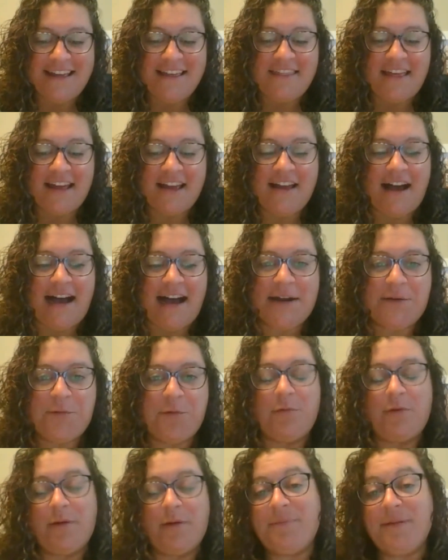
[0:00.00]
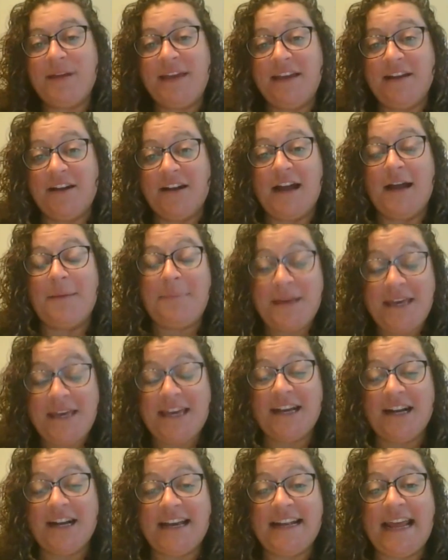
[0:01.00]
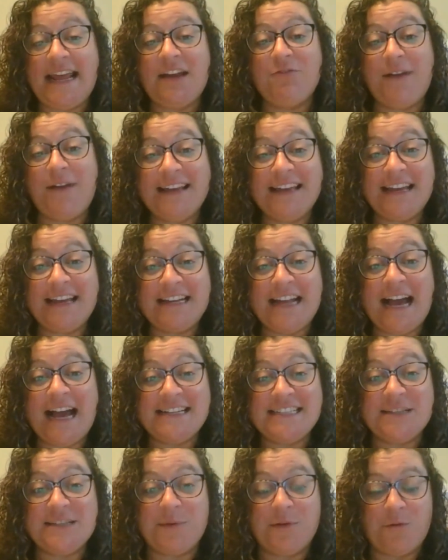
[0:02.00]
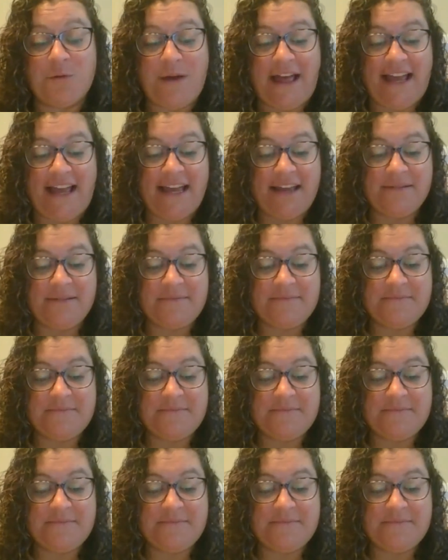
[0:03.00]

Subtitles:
that God will appear in a recognizable way.